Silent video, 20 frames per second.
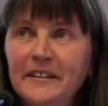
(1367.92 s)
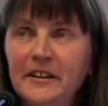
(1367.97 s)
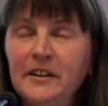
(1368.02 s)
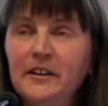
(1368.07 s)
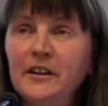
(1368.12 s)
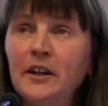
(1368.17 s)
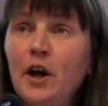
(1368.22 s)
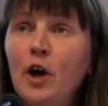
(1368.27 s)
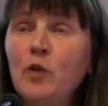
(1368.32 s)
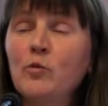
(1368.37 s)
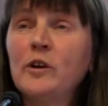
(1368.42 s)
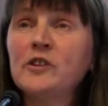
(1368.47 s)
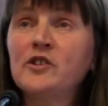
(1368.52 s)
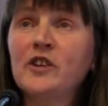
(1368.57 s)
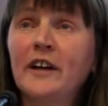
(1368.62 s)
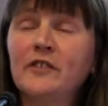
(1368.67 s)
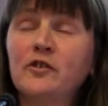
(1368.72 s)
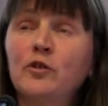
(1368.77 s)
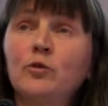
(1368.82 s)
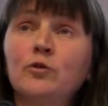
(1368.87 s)
you know, which
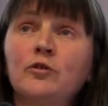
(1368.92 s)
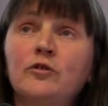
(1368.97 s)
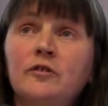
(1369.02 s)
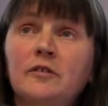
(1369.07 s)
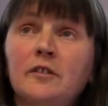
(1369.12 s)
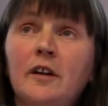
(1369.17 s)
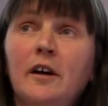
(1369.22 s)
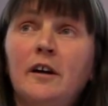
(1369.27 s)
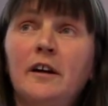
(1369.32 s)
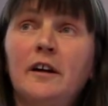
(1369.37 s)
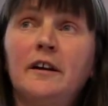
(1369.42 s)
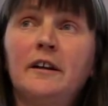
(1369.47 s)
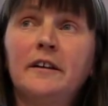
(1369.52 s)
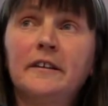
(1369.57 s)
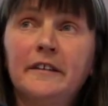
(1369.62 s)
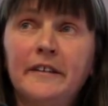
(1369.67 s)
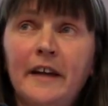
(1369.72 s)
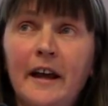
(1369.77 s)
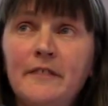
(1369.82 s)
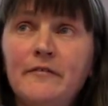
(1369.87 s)
talks.
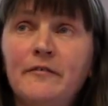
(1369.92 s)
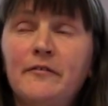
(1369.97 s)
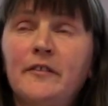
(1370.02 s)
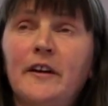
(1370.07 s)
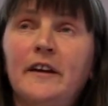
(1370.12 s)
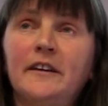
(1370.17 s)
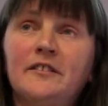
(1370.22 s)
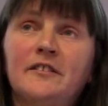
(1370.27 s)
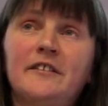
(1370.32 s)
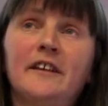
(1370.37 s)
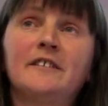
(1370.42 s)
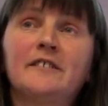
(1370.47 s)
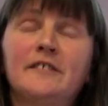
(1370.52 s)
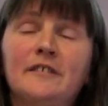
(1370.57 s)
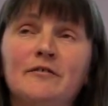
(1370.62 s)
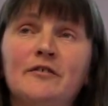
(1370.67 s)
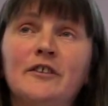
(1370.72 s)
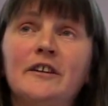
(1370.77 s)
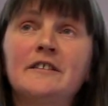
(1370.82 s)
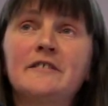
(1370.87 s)
Gave
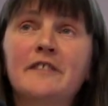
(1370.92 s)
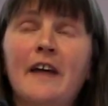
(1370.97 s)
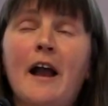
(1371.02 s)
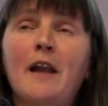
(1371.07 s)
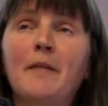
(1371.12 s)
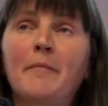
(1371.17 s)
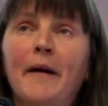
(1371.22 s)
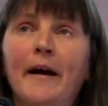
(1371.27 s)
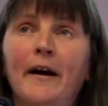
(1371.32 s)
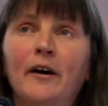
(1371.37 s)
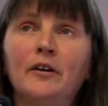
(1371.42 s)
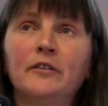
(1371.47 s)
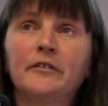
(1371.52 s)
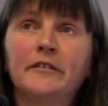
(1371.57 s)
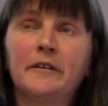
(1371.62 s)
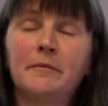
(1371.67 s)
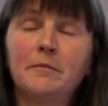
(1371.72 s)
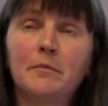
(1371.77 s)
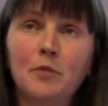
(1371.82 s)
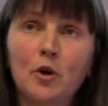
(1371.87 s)
extensive detail
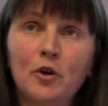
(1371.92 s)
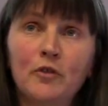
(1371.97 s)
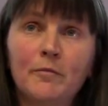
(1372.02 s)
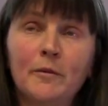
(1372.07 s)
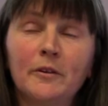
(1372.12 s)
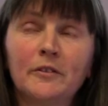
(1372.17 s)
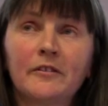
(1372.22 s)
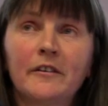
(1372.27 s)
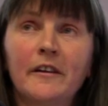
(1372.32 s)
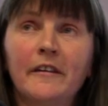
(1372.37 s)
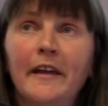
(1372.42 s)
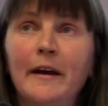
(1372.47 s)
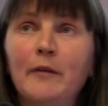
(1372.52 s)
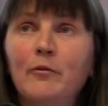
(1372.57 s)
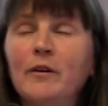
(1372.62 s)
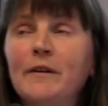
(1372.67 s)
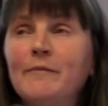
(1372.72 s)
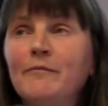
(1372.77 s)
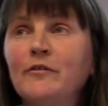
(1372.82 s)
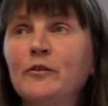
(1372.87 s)
about the movements that they
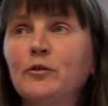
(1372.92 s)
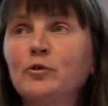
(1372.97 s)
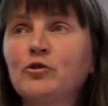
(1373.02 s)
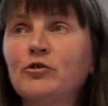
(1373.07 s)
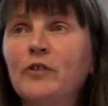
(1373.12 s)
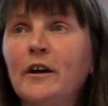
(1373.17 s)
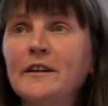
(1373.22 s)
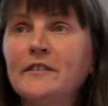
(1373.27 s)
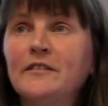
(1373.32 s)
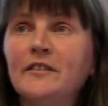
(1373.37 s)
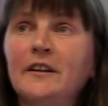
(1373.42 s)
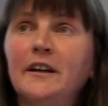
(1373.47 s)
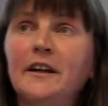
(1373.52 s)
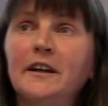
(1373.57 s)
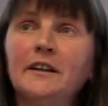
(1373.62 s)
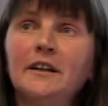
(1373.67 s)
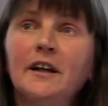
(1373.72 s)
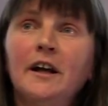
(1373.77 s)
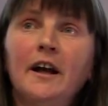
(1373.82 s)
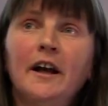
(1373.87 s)
were
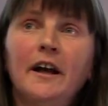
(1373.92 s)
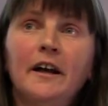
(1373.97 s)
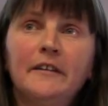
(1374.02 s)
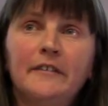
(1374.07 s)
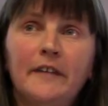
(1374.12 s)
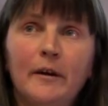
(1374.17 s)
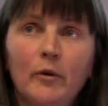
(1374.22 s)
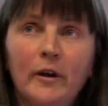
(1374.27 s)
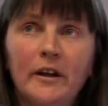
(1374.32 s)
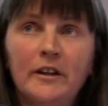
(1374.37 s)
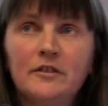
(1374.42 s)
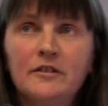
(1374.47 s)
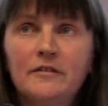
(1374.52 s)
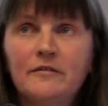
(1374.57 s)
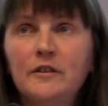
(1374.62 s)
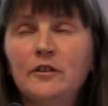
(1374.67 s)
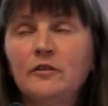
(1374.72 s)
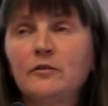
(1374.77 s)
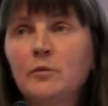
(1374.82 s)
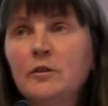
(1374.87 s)
infiltrating. There were
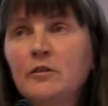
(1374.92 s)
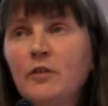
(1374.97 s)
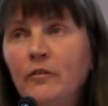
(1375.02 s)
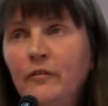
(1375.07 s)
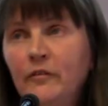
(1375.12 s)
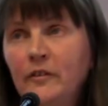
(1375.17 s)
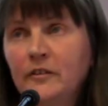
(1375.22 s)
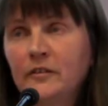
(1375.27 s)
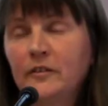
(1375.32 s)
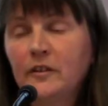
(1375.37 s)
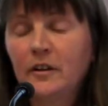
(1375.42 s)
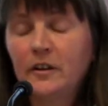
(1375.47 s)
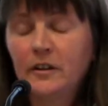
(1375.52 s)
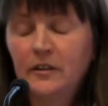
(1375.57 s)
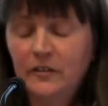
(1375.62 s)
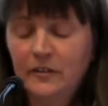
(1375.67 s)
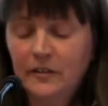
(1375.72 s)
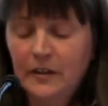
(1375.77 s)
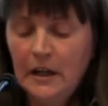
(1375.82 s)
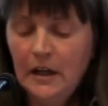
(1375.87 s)
interviews with
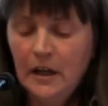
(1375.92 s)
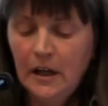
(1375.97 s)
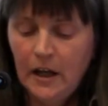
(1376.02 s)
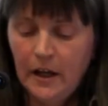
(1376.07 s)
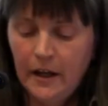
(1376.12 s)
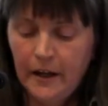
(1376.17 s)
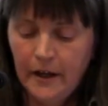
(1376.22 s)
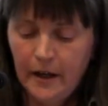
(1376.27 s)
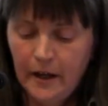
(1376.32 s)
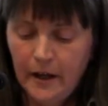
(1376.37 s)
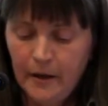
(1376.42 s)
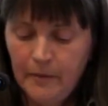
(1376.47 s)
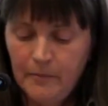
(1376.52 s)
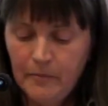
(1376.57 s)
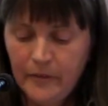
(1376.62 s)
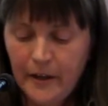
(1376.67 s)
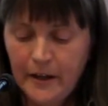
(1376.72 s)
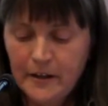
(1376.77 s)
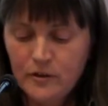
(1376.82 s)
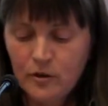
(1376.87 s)
officers.
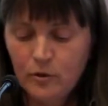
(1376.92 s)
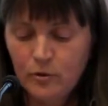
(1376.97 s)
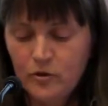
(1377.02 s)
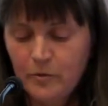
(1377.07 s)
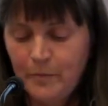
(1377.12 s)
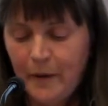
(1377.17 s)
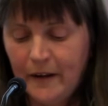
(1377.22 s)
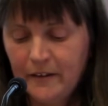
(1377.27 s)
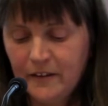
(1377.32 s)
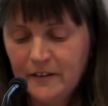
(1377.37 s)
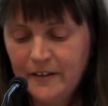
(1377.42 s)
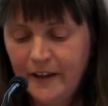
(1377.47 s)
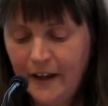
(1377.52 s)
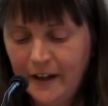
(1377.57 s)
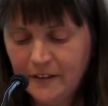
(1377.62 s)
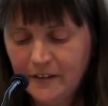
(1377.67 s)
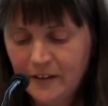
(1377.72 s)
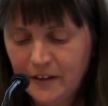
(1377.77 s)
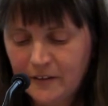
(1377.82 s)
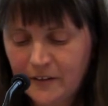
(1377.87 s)
They talked about the
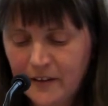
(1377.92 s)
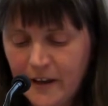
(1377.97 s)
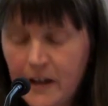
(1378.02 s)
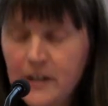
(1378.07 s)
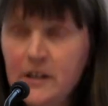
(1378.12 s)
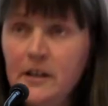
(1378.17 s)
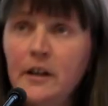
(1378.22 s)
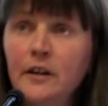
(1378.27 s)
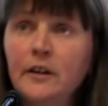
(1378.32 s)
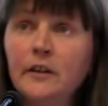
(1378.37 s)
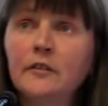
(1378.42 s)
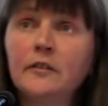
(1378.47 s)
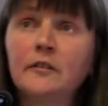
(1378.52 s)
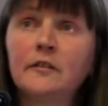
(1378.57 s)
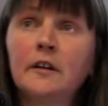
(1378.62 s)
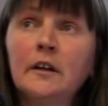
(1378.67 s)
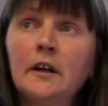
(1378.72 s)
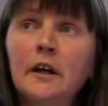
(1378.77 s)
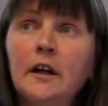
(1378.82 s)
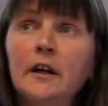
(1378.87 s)
tactics they
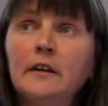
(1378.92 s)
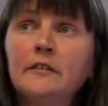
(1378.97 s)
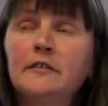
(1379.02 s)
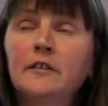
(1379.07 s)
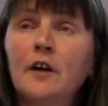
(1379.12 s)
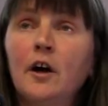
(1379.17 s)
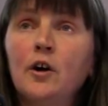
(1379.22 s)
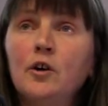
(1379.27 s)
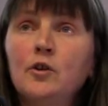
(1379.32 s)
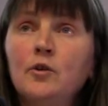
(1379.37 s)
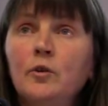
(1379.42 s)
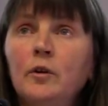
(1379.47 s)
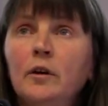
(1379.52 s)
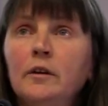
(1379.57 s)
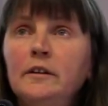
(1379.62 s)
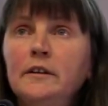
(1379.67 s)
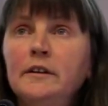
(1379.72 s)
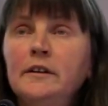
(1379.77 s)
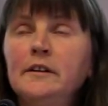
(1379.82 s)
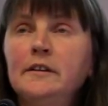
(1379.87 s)
used. So,
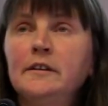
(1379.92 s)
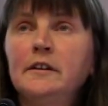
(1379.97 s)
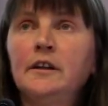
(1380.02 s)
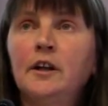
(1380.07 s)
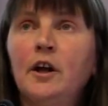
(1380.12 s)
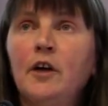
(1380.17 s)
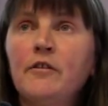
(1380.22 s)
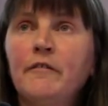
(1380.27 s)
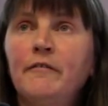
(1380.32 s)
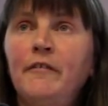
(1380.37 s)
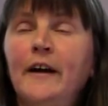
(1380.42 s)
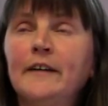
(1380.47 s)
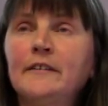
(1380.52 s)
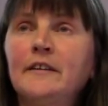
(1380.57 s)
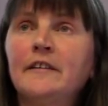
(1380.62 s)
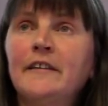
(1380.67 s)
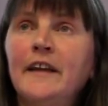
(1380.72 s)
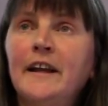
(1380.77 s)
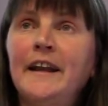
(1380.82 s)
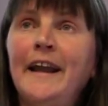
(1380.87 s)
you know, the fact
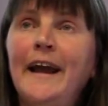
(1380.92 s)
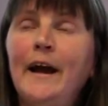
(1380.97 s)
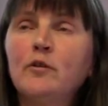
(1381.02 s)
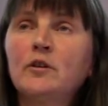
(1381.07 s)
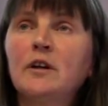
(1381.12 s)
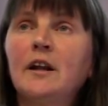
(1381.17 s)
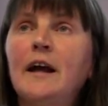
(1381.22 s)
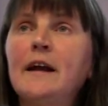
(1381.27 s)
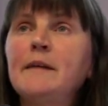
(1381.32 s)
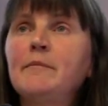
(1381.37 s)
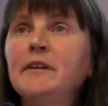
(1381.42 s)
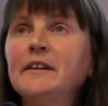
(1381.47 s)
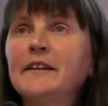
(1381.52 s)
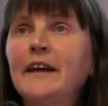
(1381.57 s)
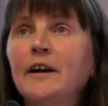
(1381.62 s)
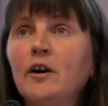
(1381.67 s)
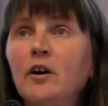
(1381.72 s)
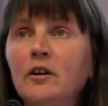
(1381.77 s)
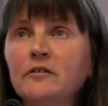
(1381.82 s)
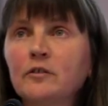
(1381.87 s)
that they're now claiming
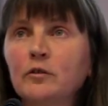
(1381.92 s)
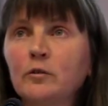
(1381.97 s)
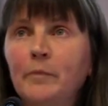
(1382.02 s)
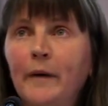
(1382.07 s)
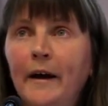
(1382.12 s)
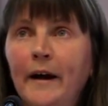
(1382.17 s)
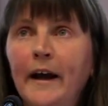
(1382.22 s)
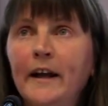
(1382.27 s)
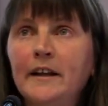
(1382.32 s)
they can't talk about